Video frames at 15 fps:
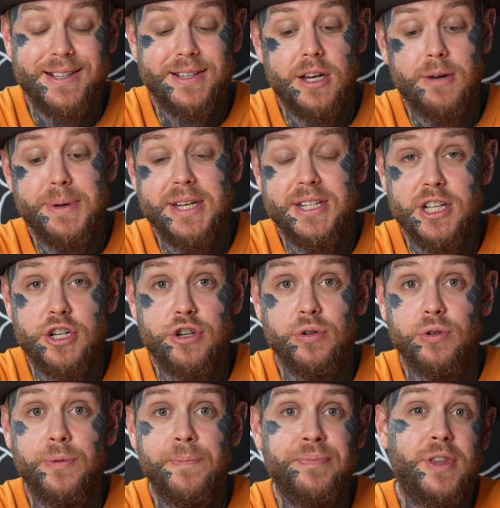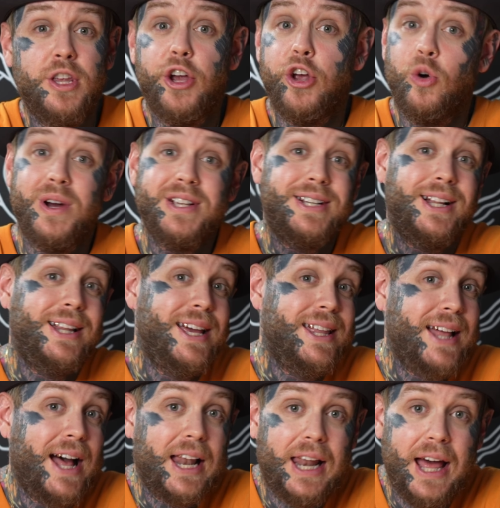it's going to be digital. You can always clear
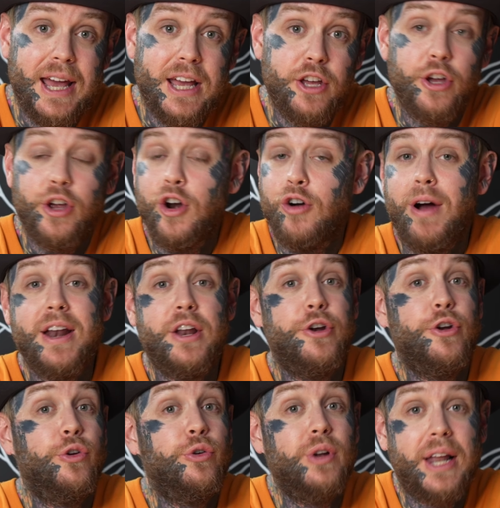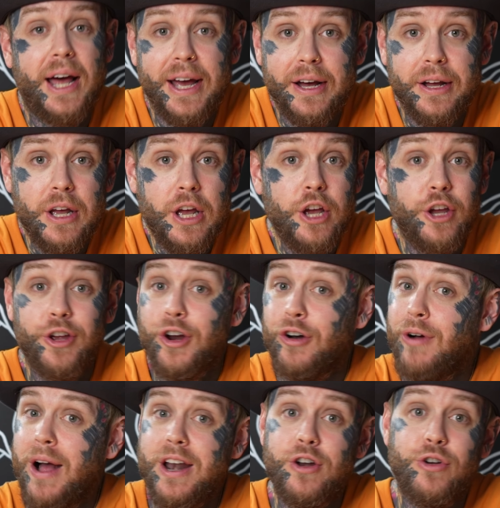that layer. You can create a new layer. You can
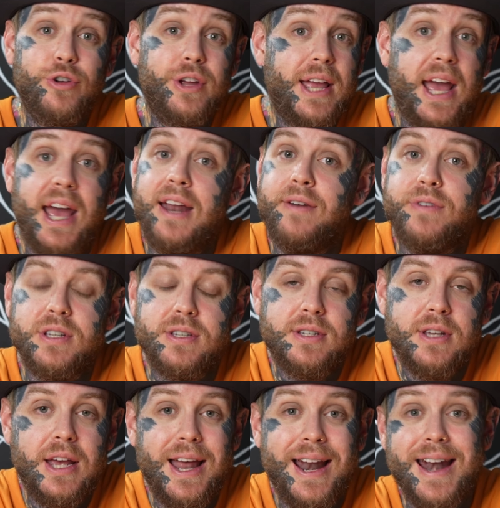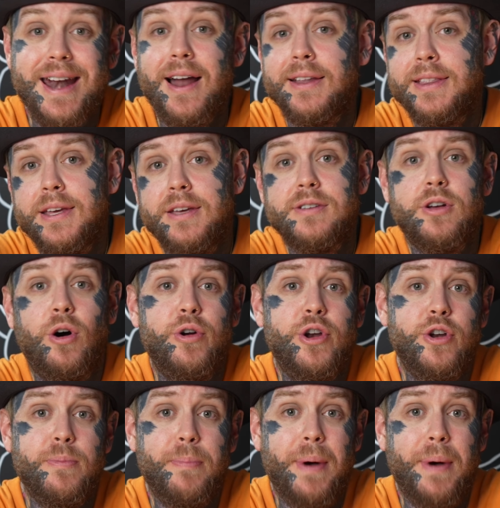create a new canvas. Nothing is holding you